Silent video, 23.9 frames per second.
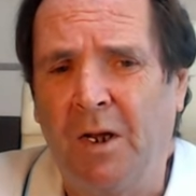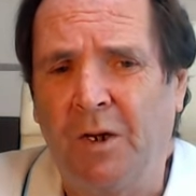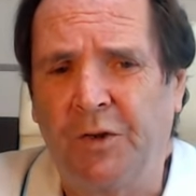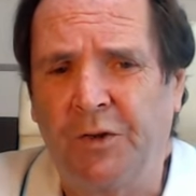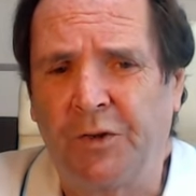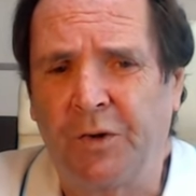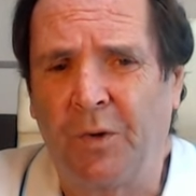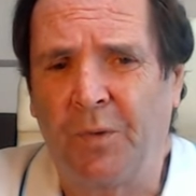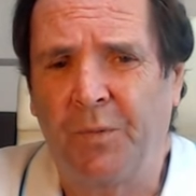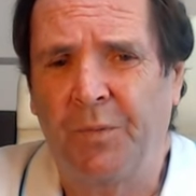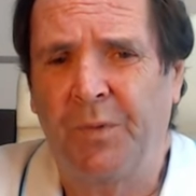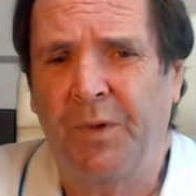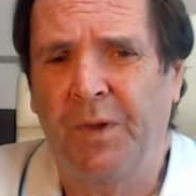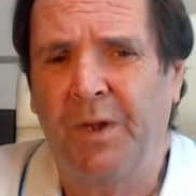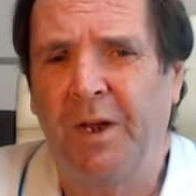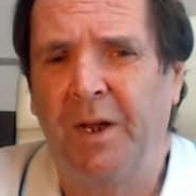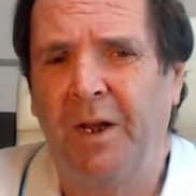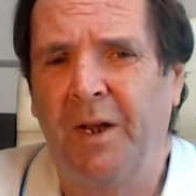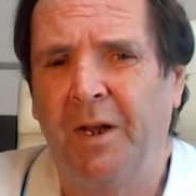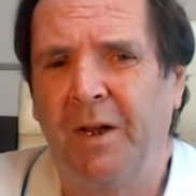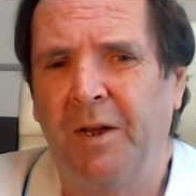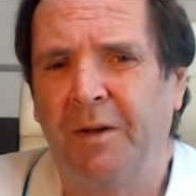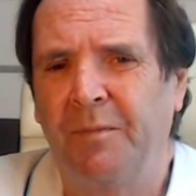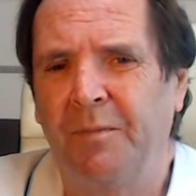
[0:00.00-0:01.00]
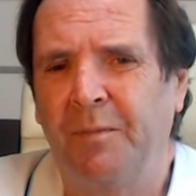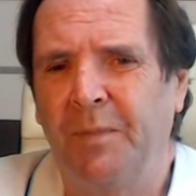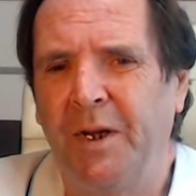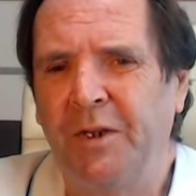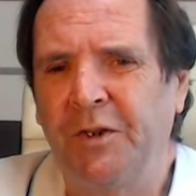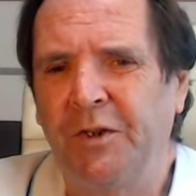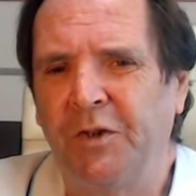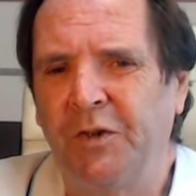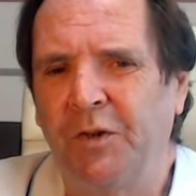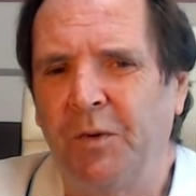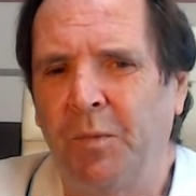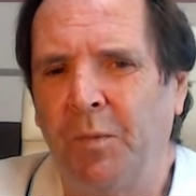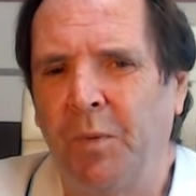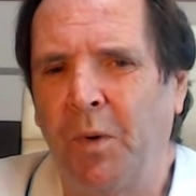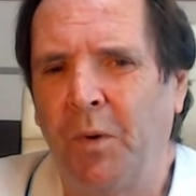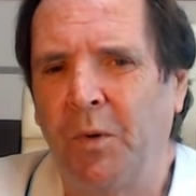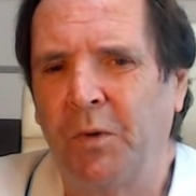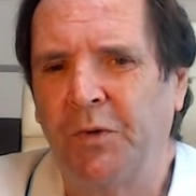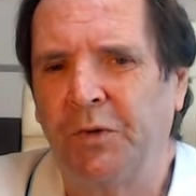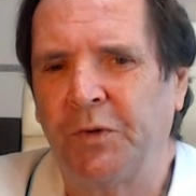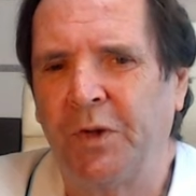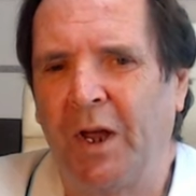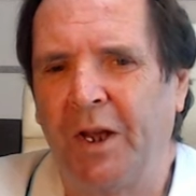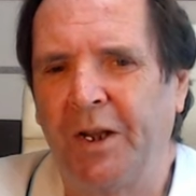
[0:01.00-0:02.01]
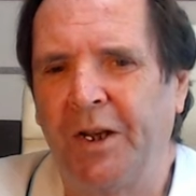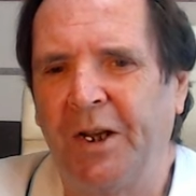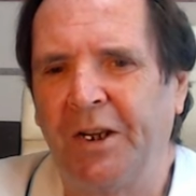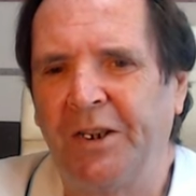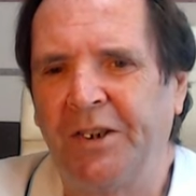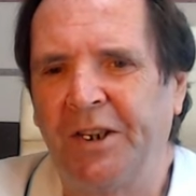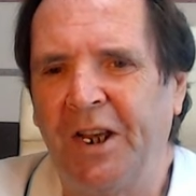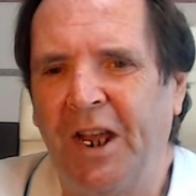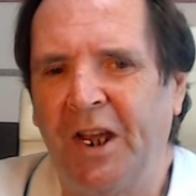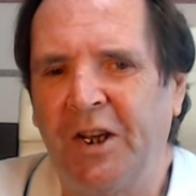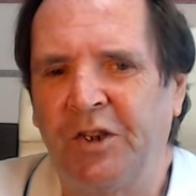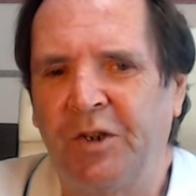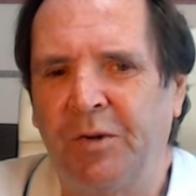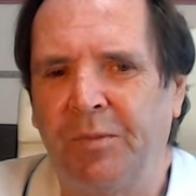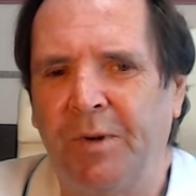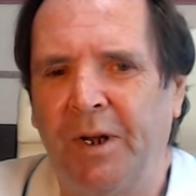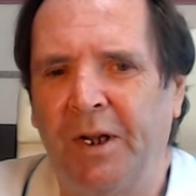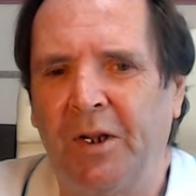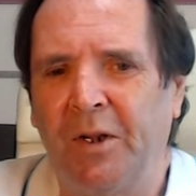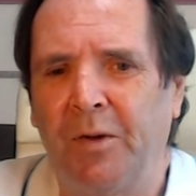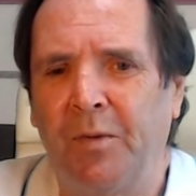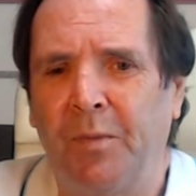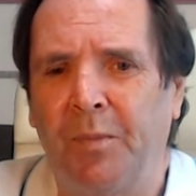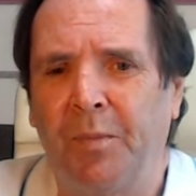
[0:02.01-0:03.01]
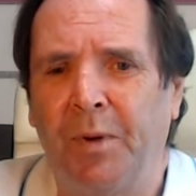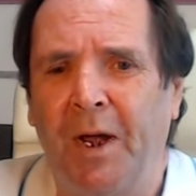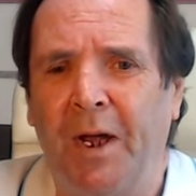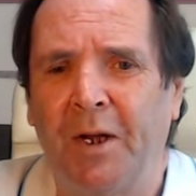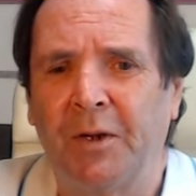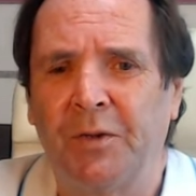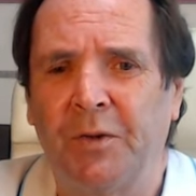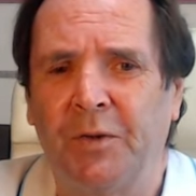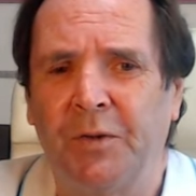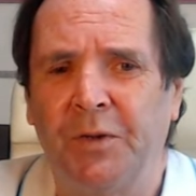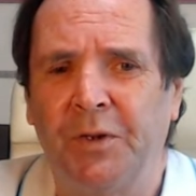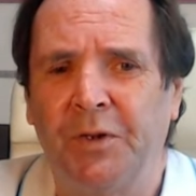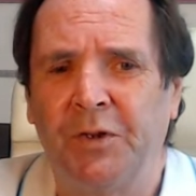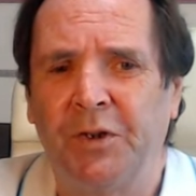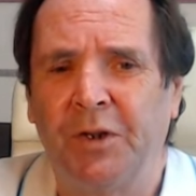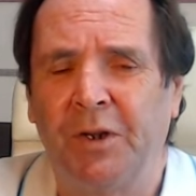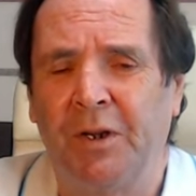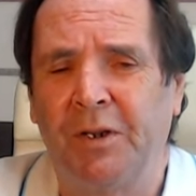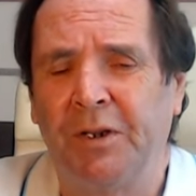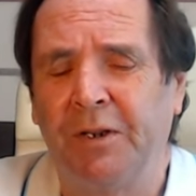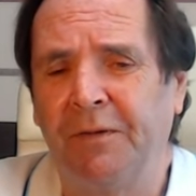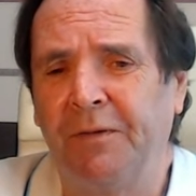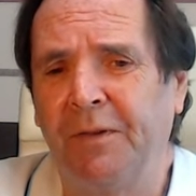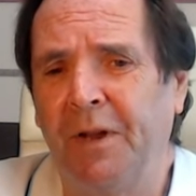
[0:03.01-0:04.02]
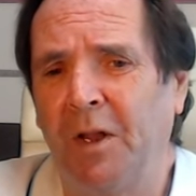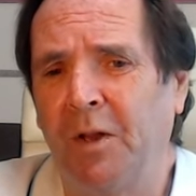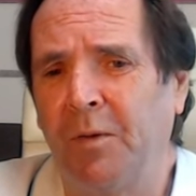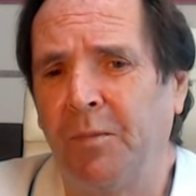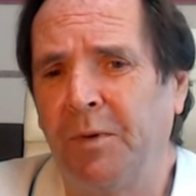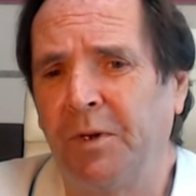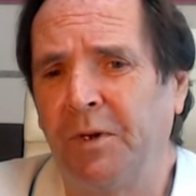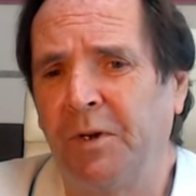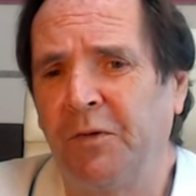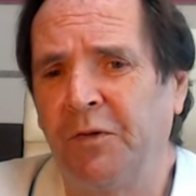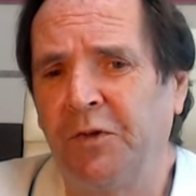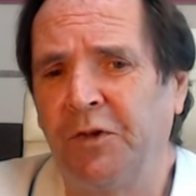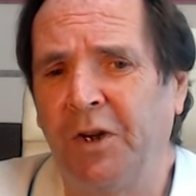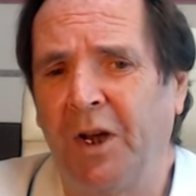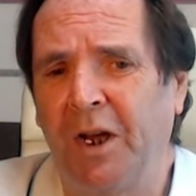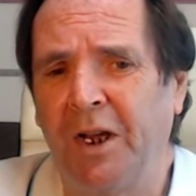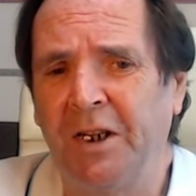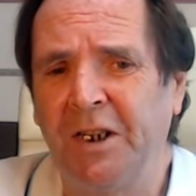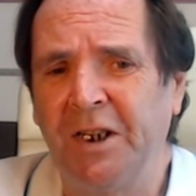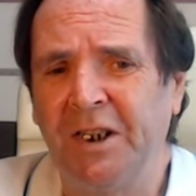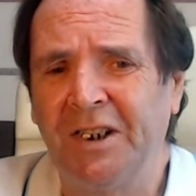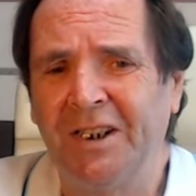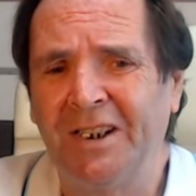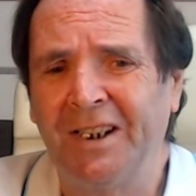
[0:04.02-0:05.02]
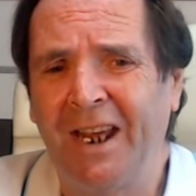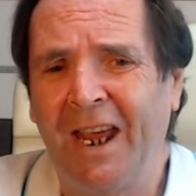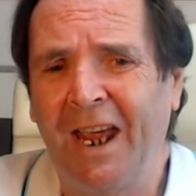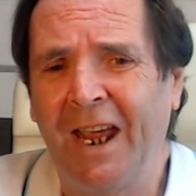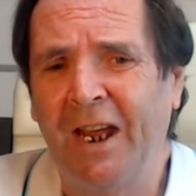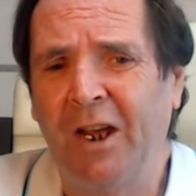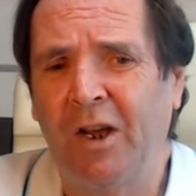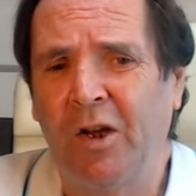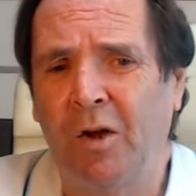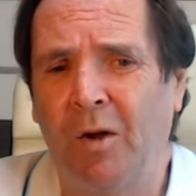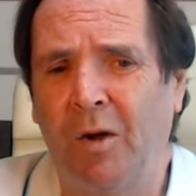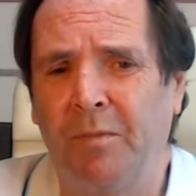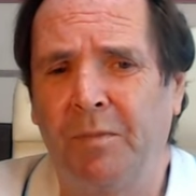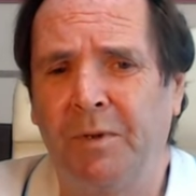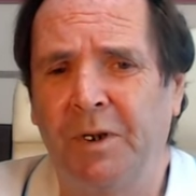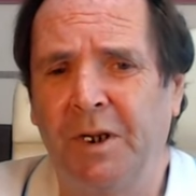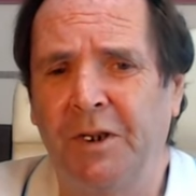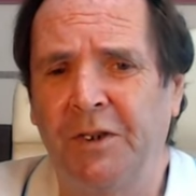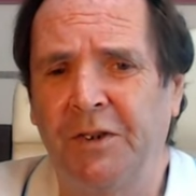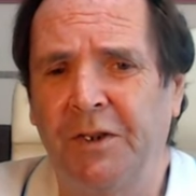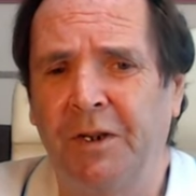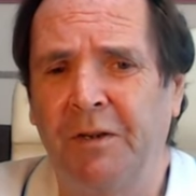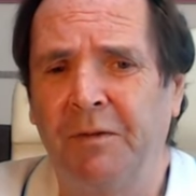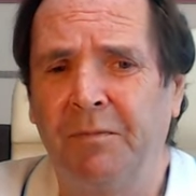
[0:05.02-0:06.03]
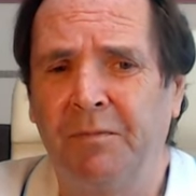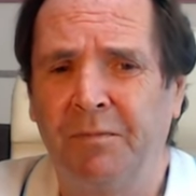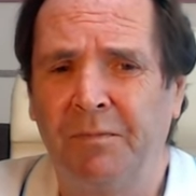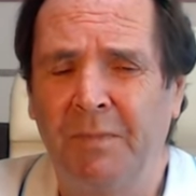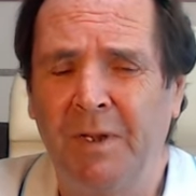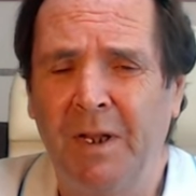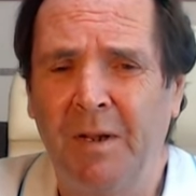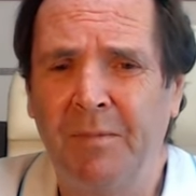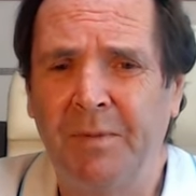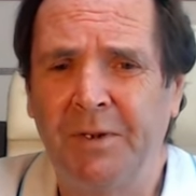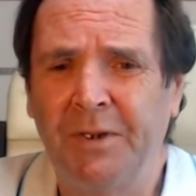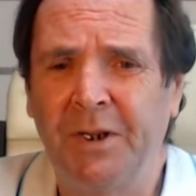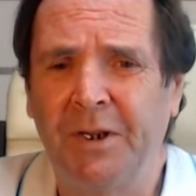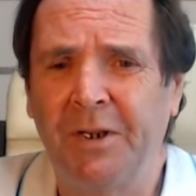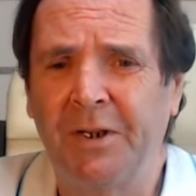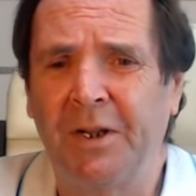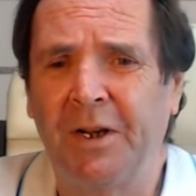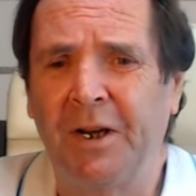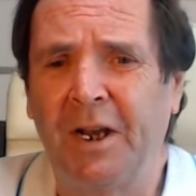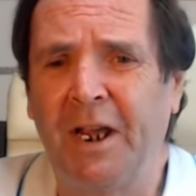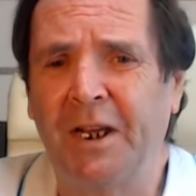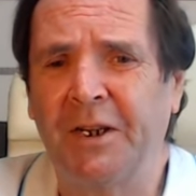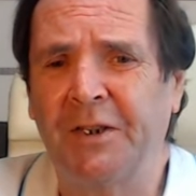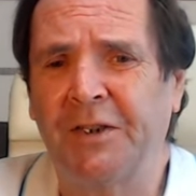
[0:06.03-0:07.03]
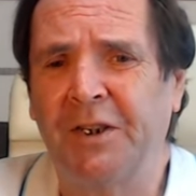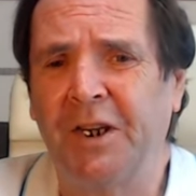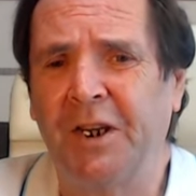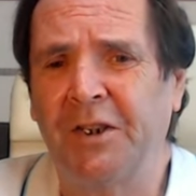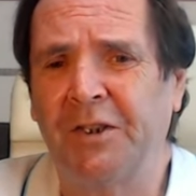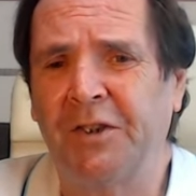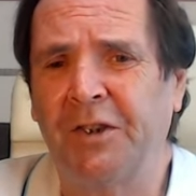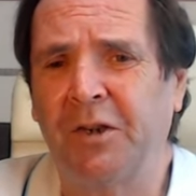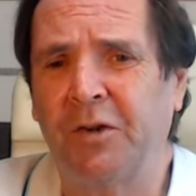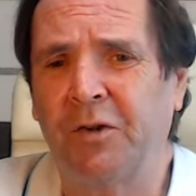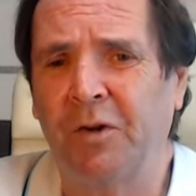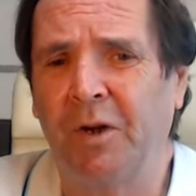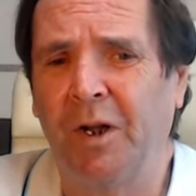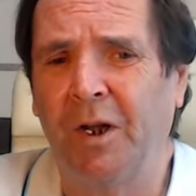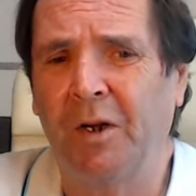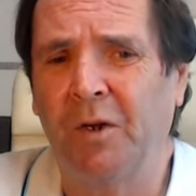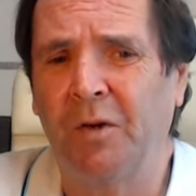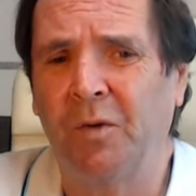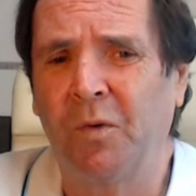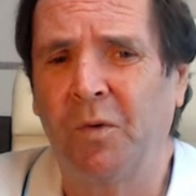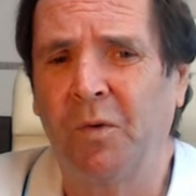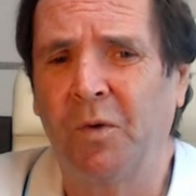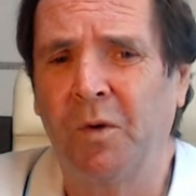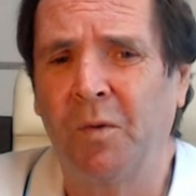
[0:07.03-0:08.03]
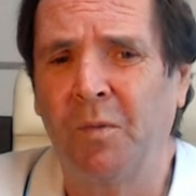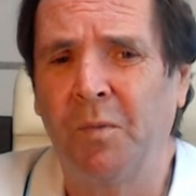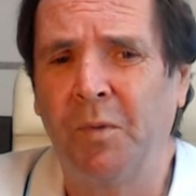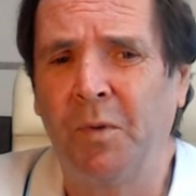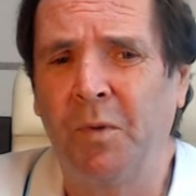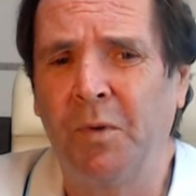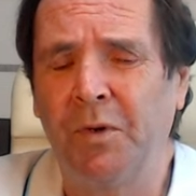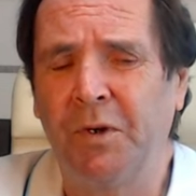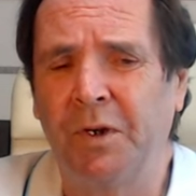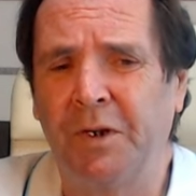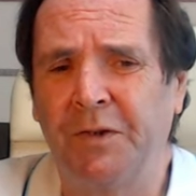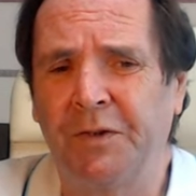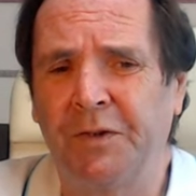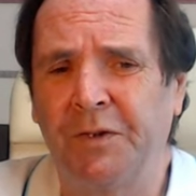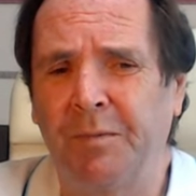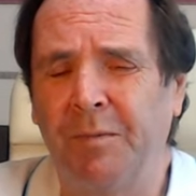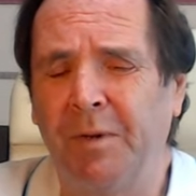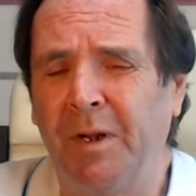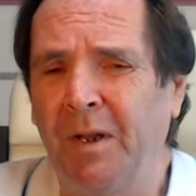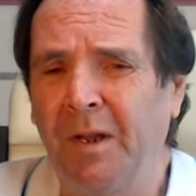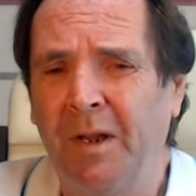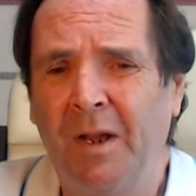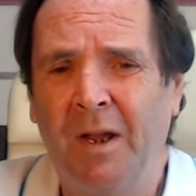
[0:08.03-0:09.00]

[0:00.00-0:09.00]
So the measures imposed had a detrimental impact on the development of Chinese tech companies and limiting their access to critical components. I mean,